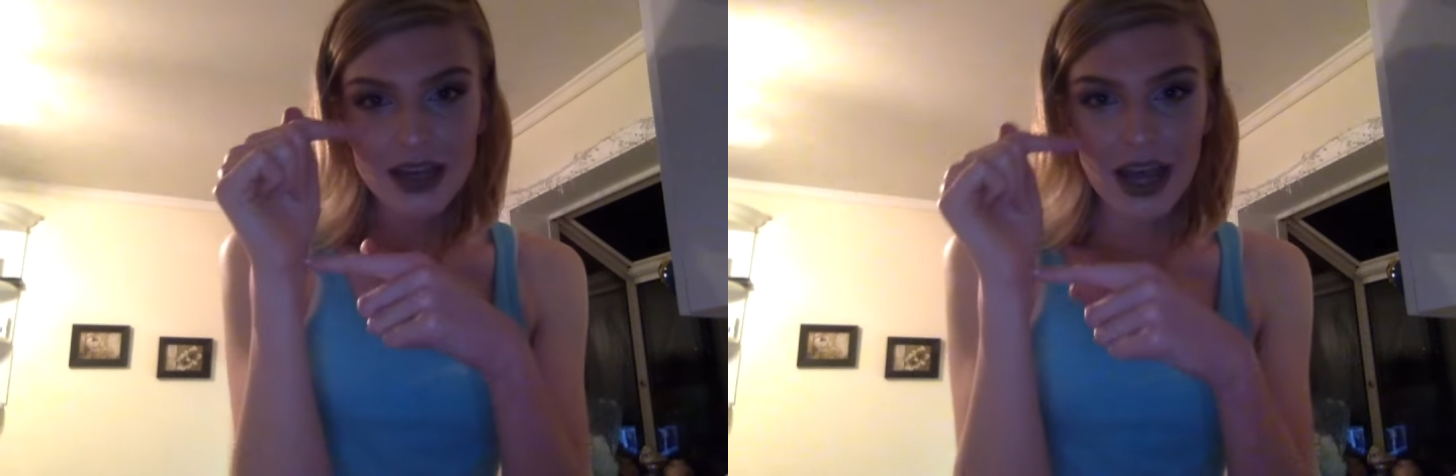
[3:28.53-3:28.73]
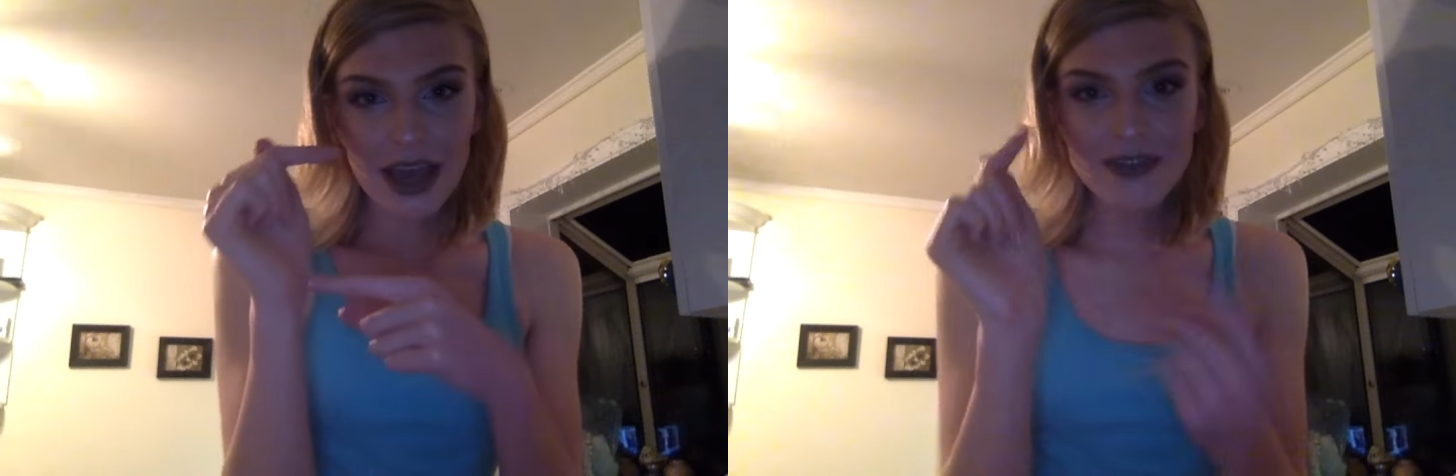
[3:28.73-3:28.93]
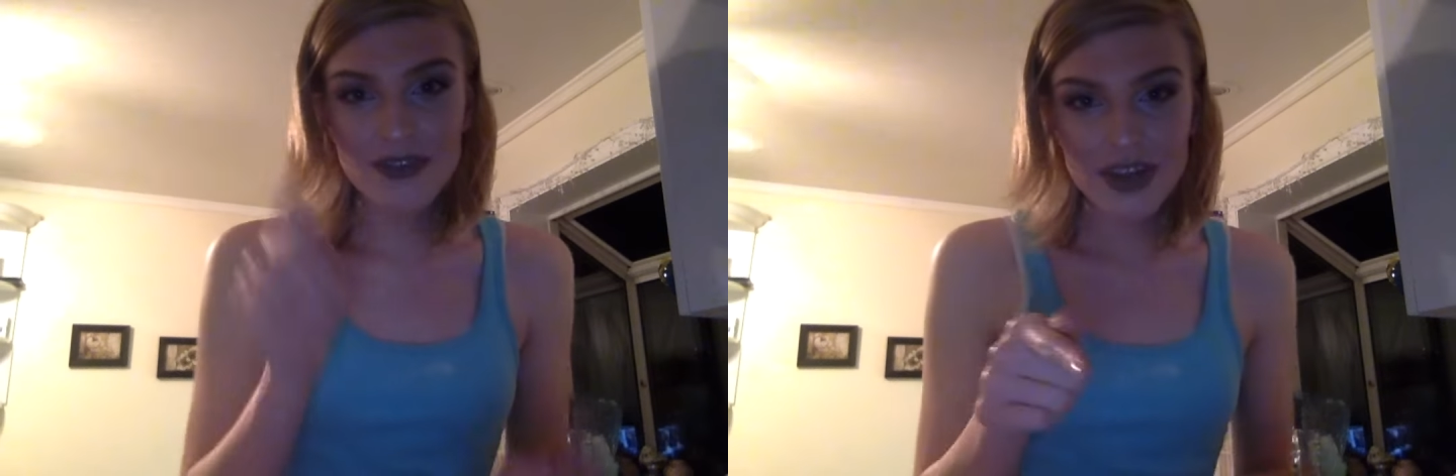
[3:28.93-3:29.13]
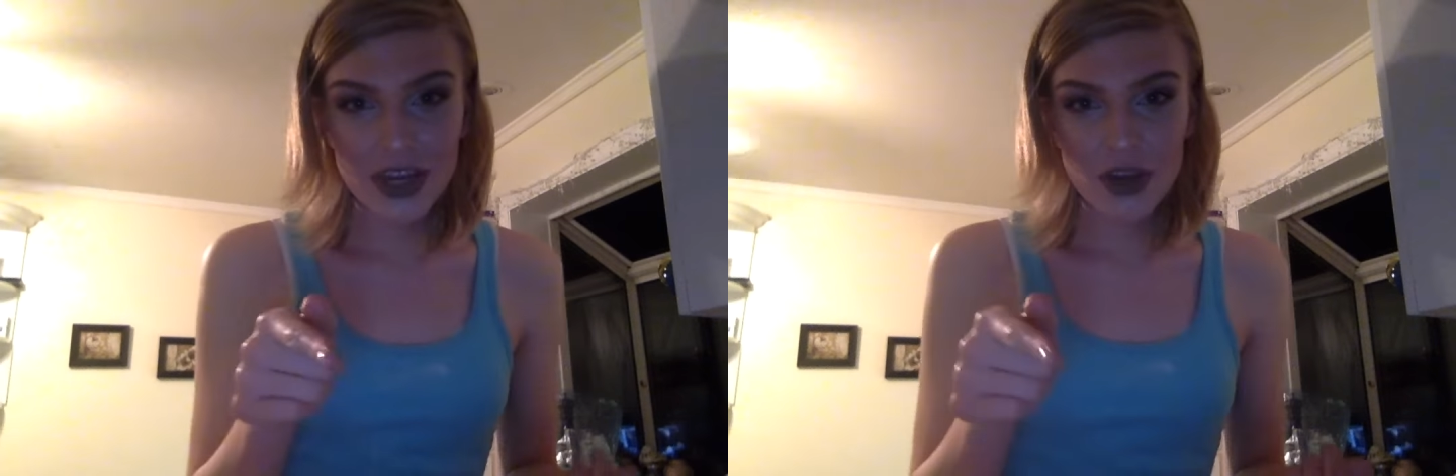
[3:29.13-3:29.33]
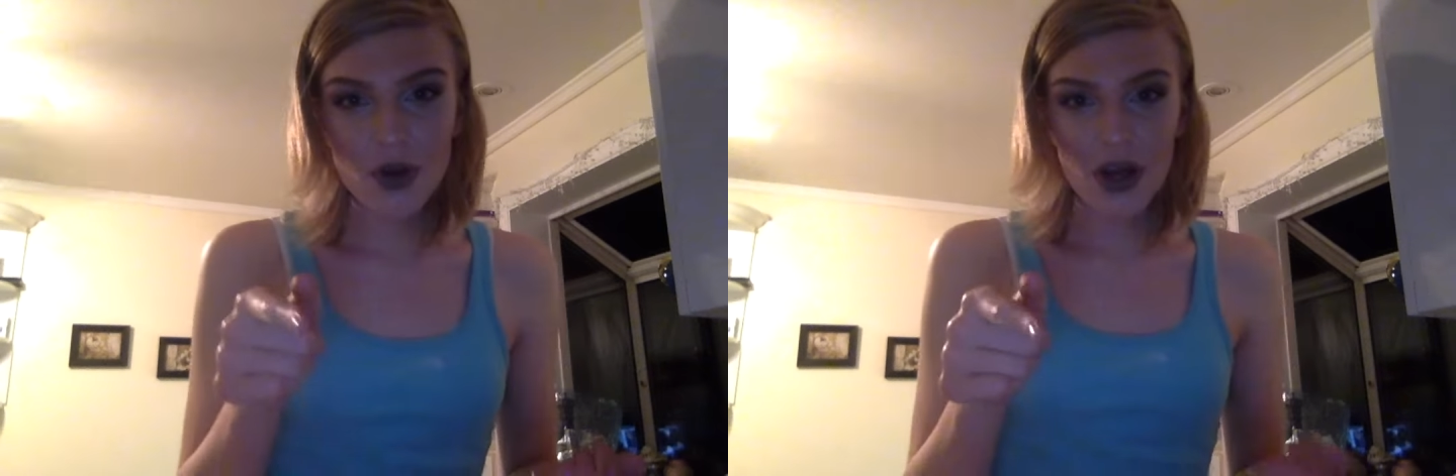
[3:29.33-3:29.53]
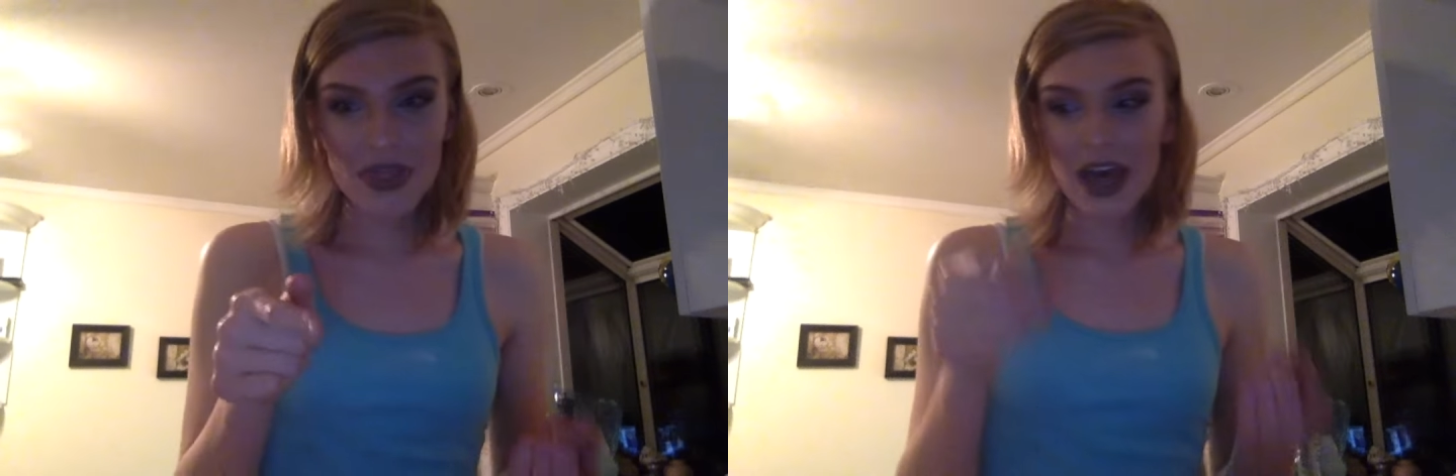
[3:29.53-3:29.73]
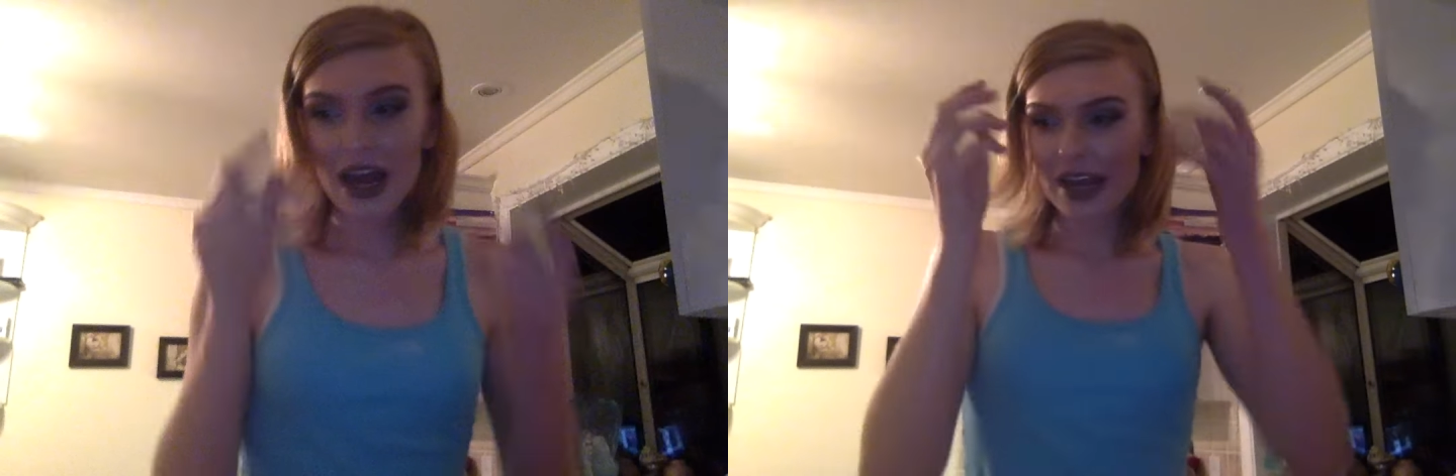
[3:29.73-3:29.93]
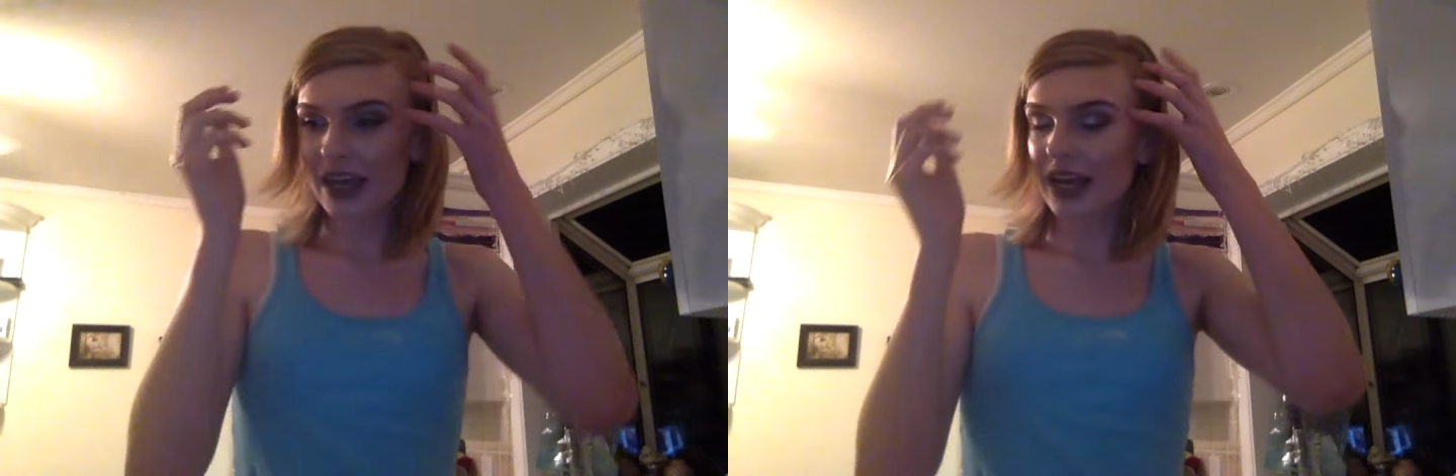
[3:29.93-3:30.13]
I have a video on that.
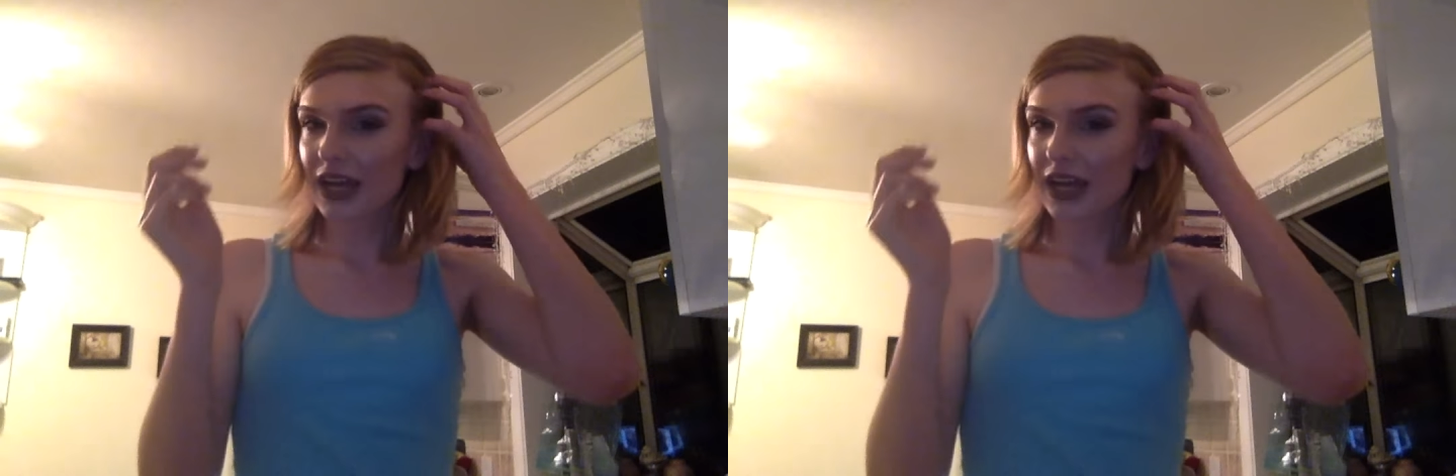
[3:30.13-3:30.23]
I can